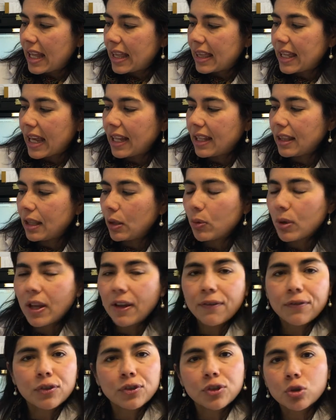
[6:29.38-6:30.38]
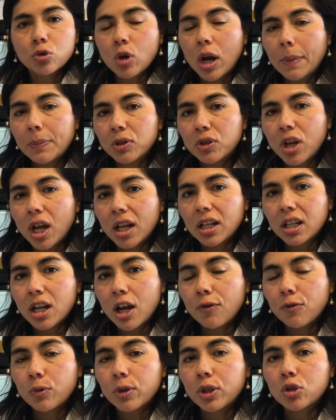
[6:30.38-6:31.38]
Then, if the drops are not
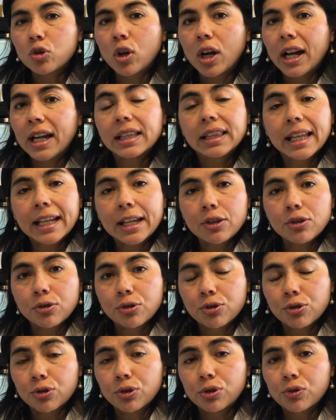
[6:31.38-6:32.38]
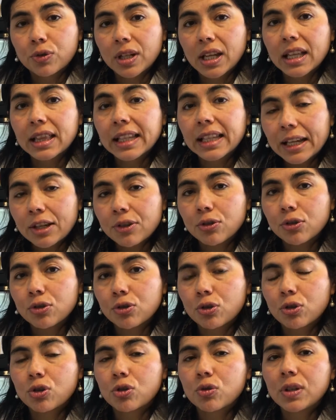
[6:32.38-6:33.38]
enough, we try laser surgery. And laser
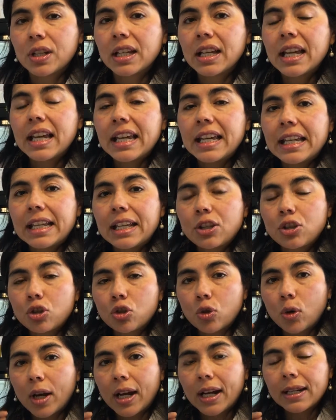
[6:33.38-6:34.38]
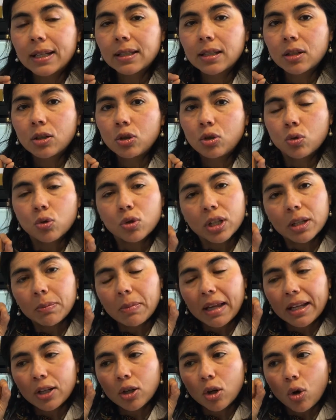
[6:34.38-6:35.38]
surgery is trying to usually
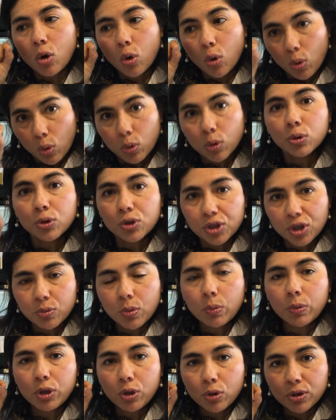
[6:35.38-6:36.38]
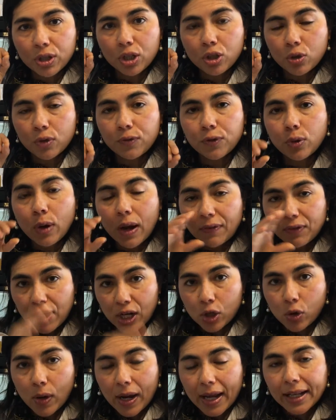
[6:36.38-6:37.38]
make holes, is what we usually do. If you have
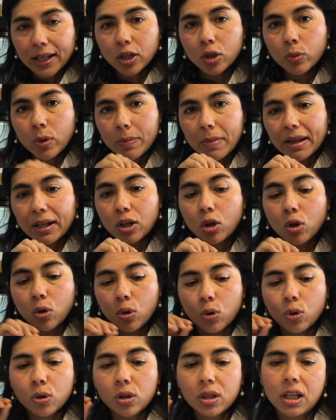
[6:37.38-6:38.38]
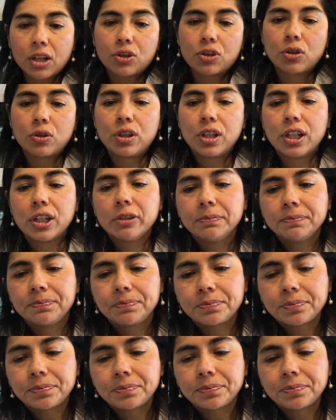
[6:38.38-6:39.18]
narrow angle, we make a hole. I'll show you here.